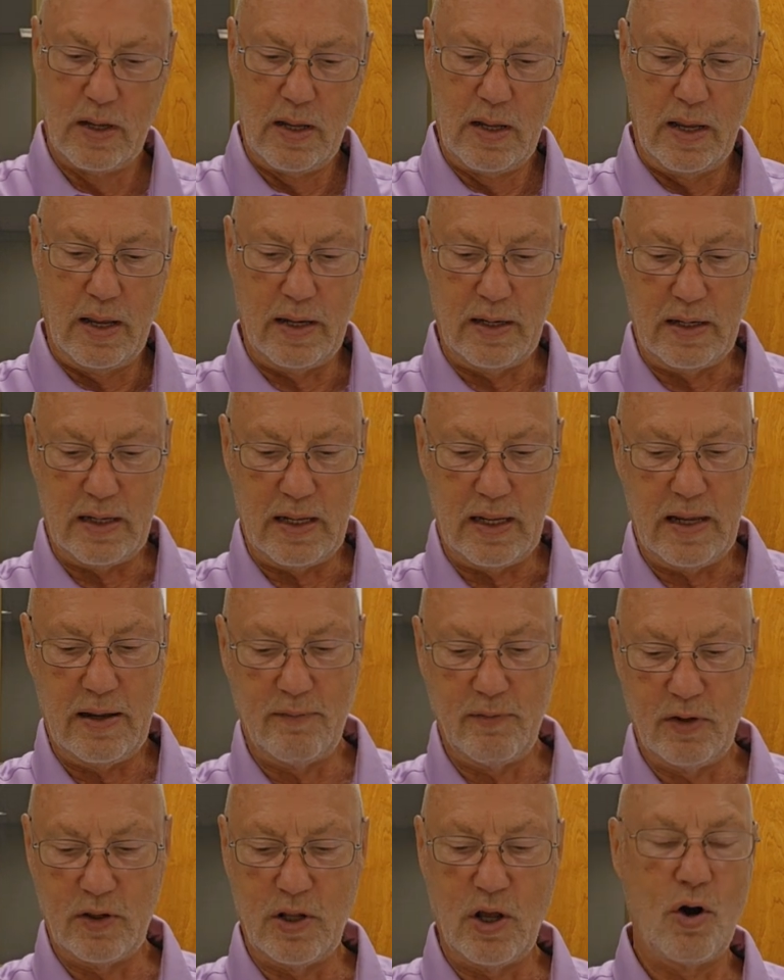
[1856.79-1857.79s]
And
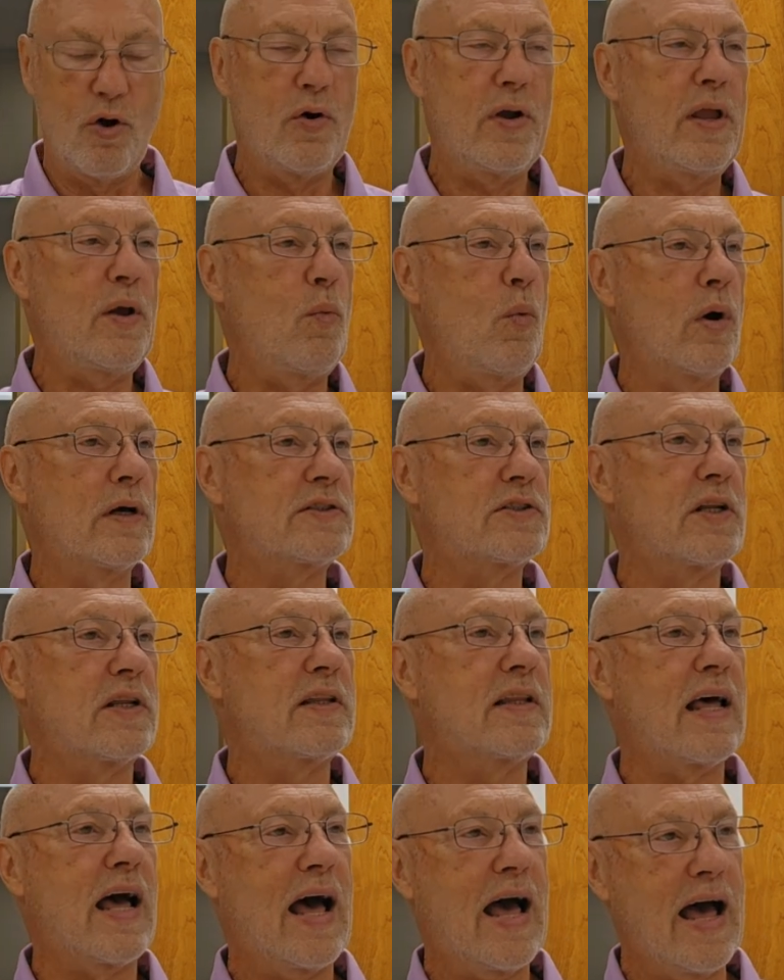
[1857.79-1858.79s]
even though he wasn't
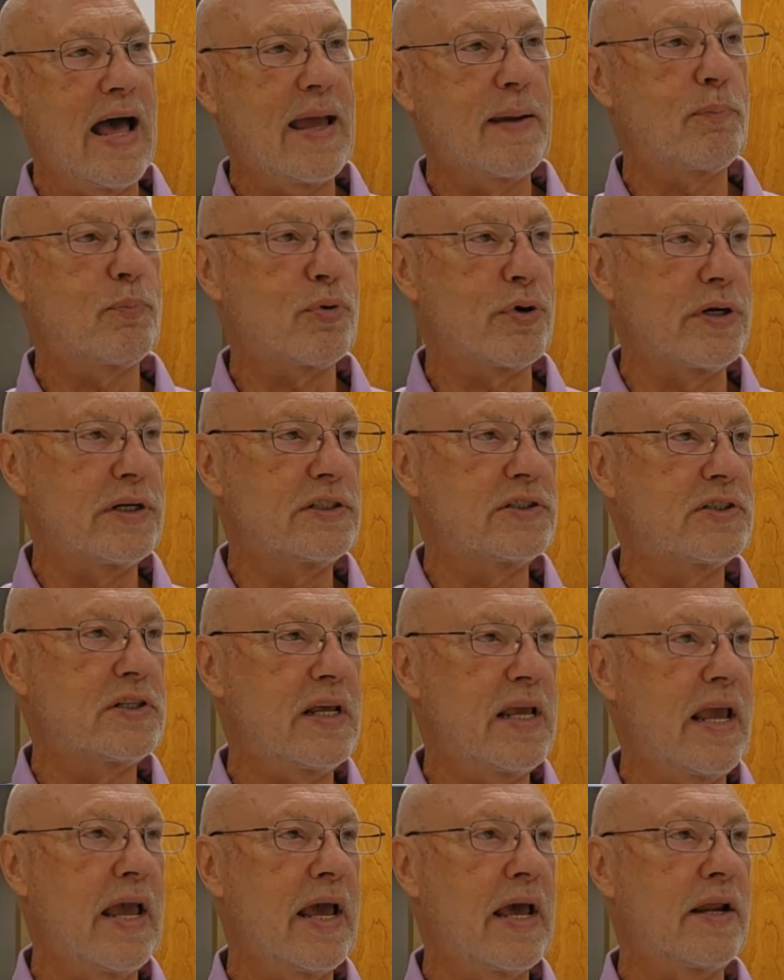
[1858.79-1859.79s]
the high priest,
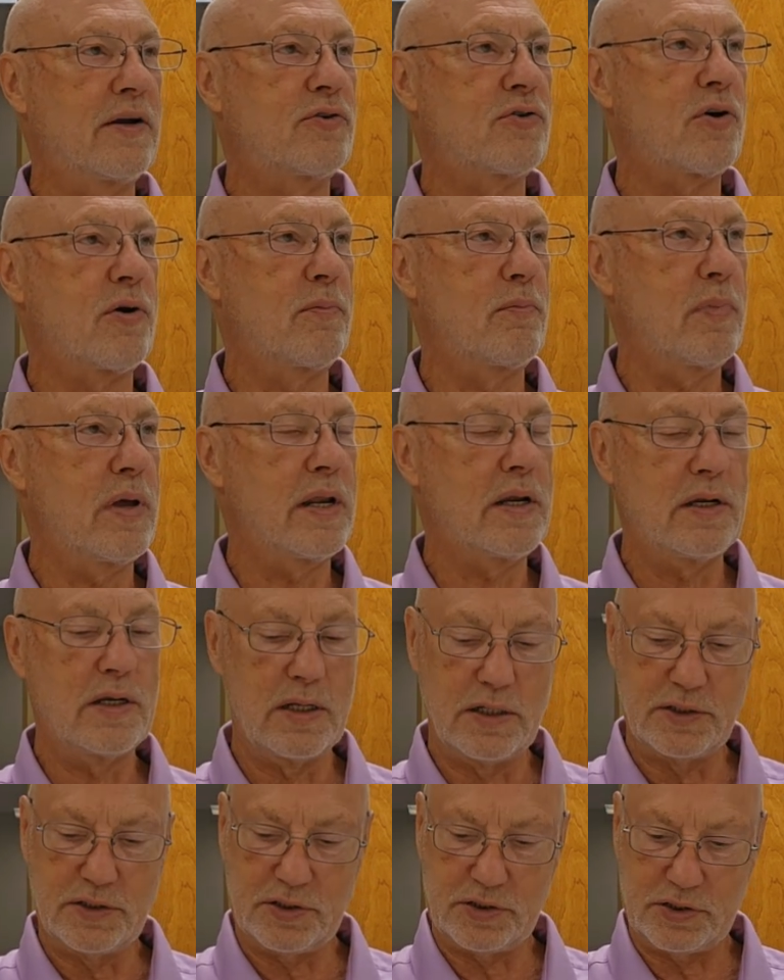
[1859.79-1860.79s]
he had
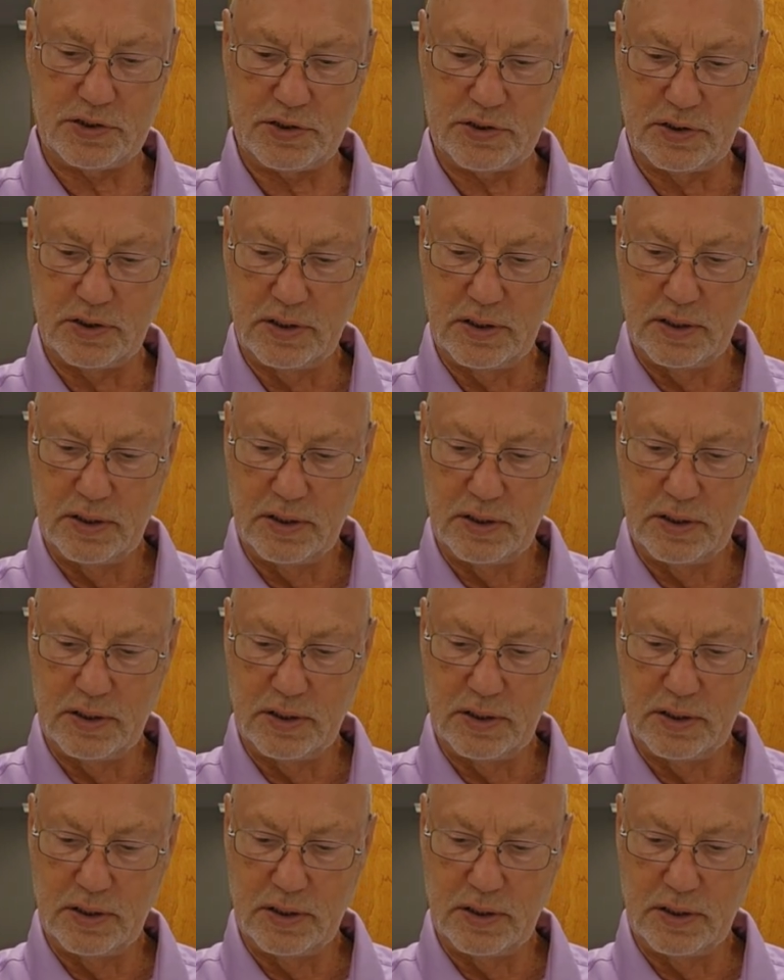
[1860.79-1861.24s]
tremendous